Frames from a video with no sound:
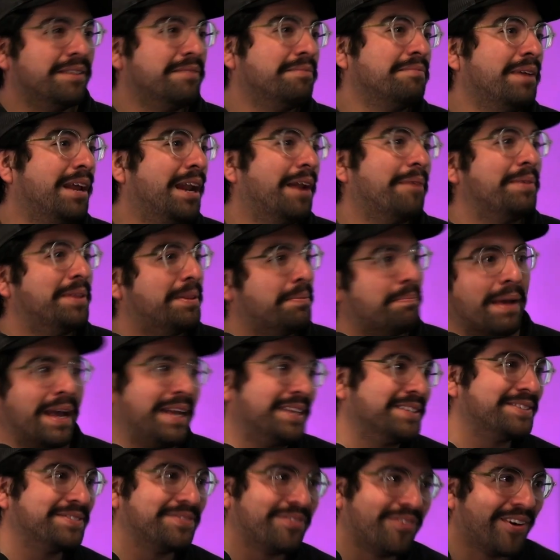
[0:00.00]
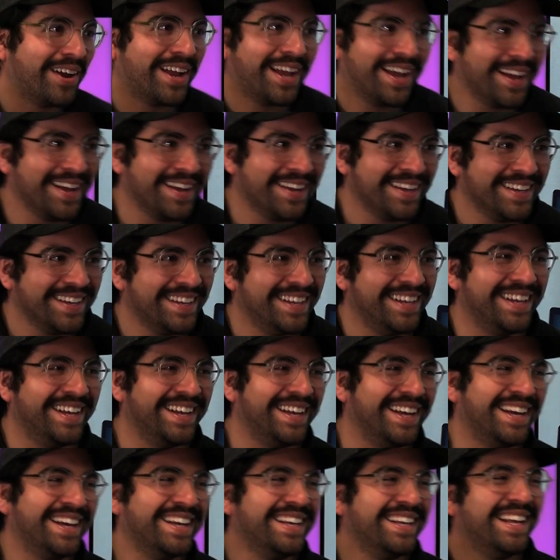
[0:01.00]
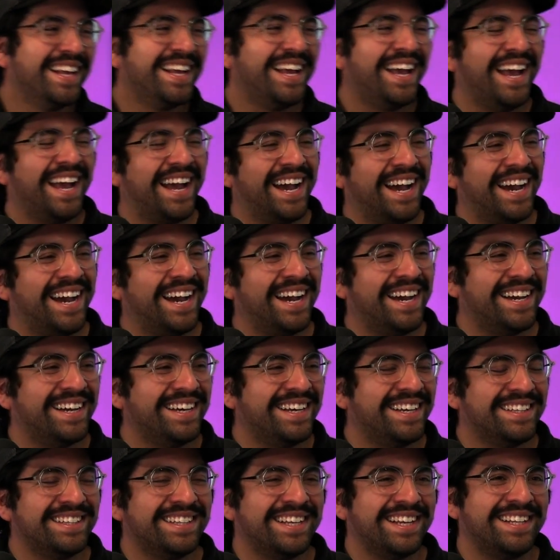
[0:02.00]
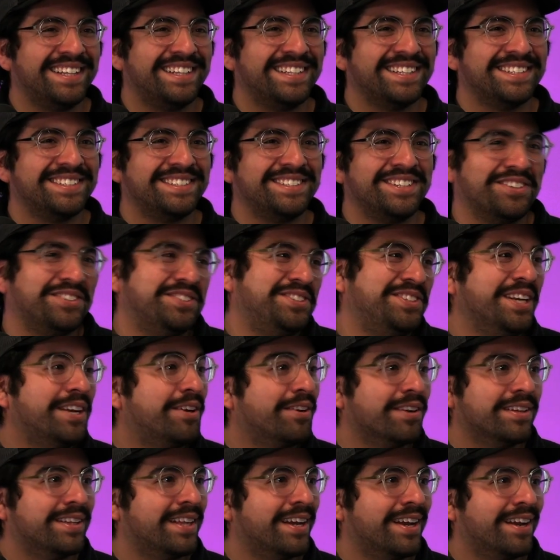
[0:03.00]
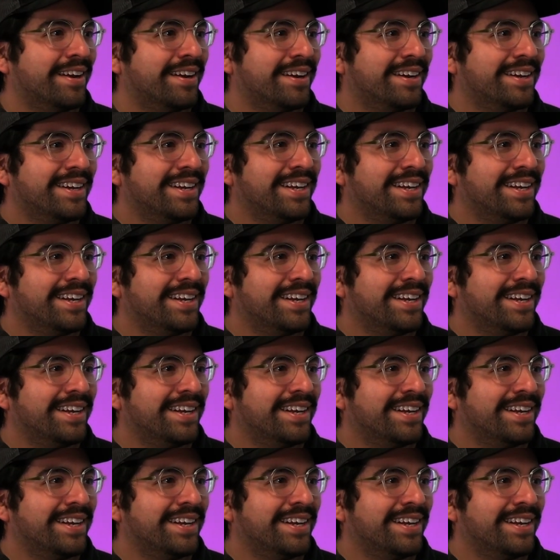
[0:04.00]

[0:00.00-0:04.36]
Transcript: may not be the best for you. Like there's no secret there.